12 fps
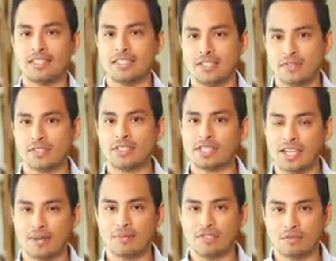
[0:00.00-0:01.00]
Different
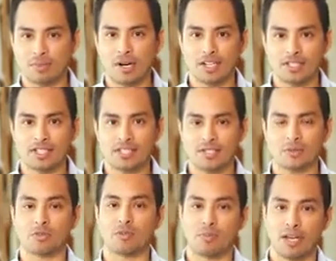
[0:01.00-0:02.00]
types of projects
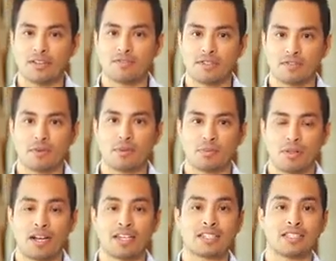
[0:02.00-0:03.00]
will benefit from
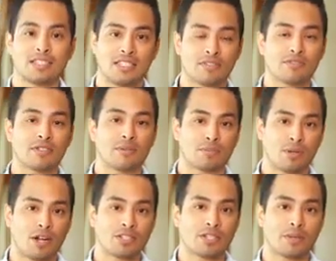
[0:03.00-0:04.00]
applying different
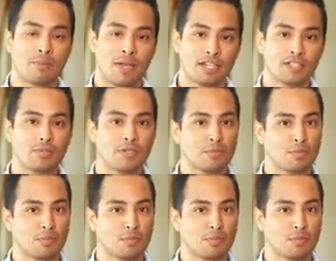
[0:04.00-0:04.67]
project management